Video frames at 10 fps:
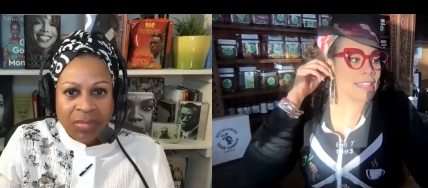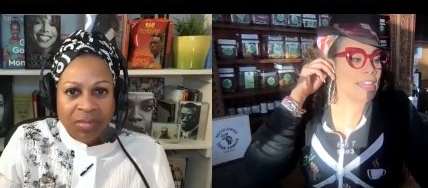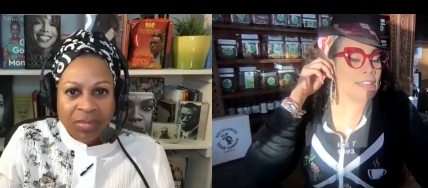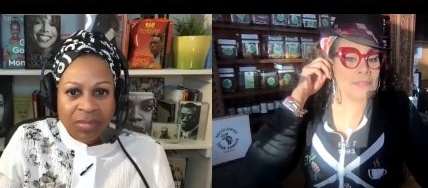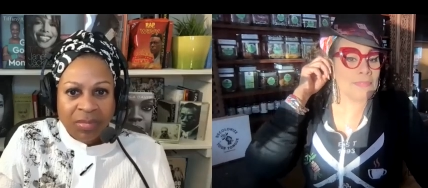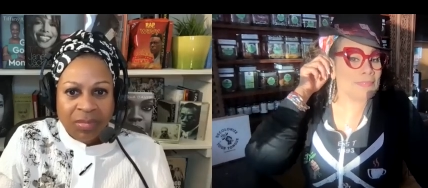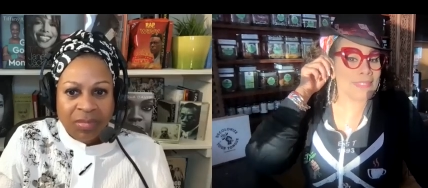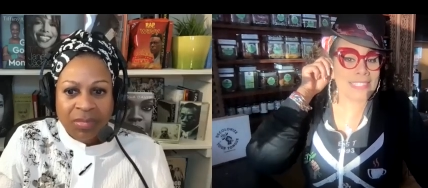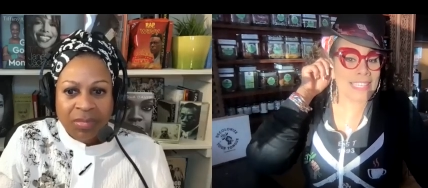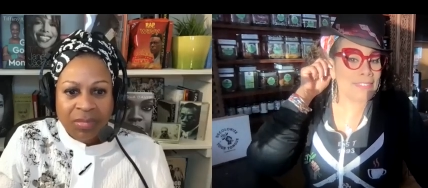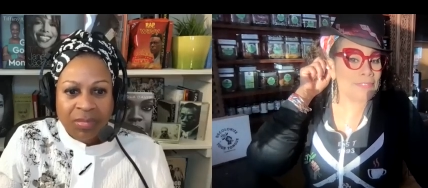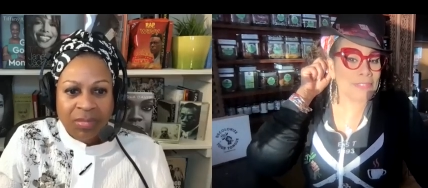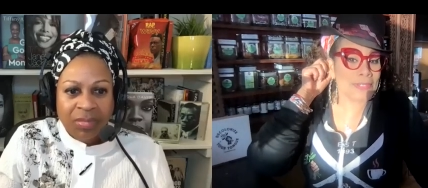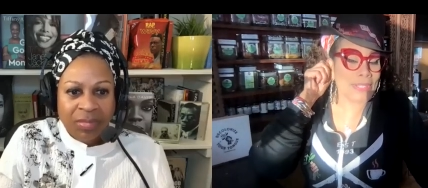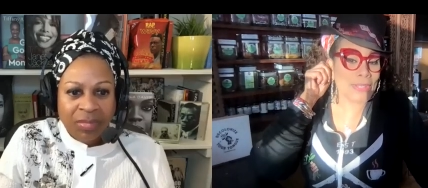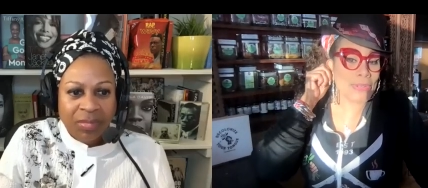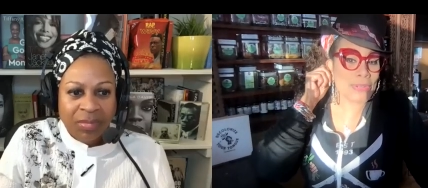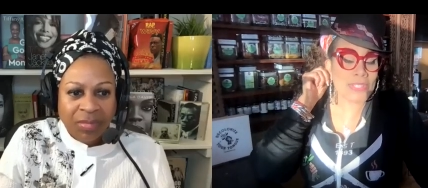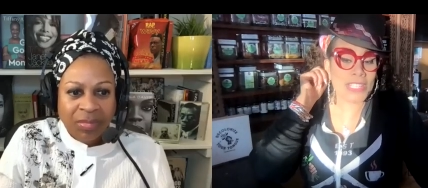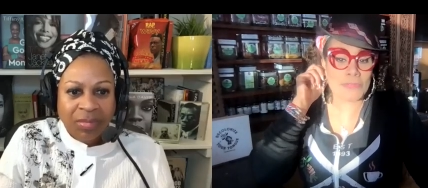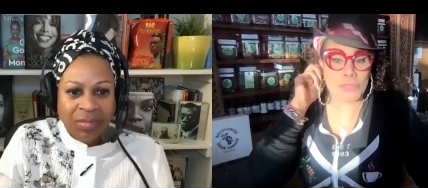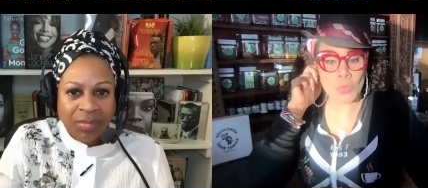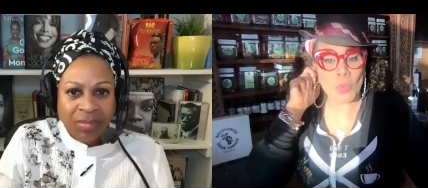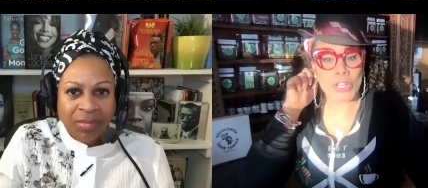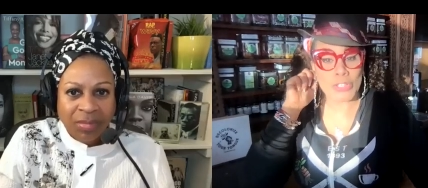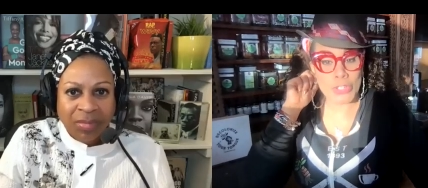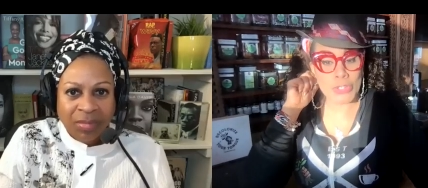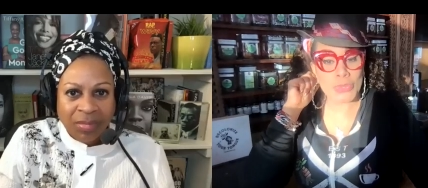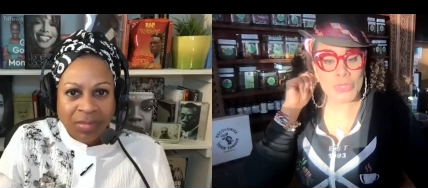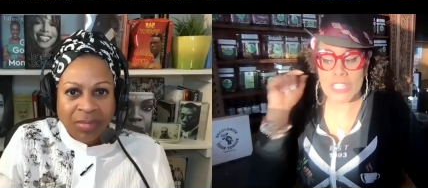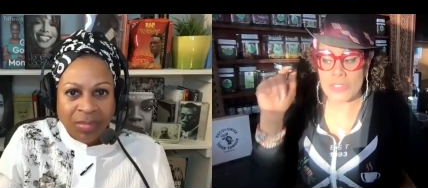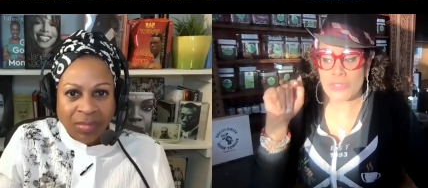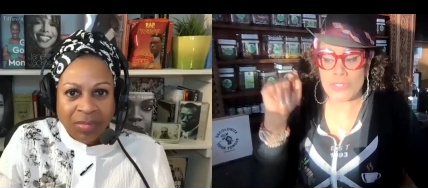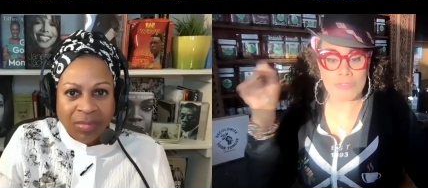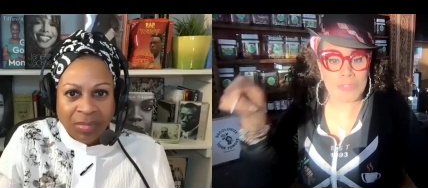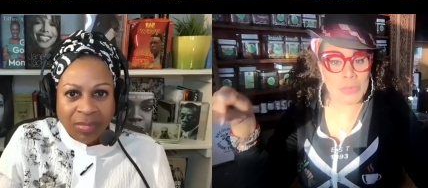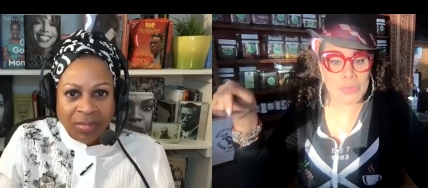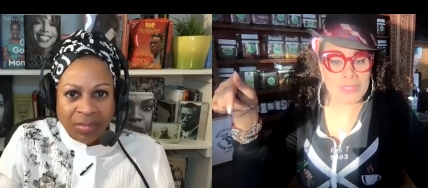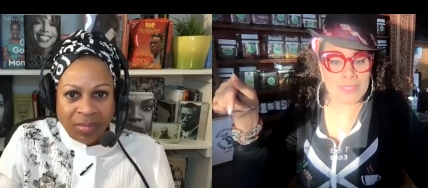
Speaker 1: I've said for years, if you want juice, here's the fruit.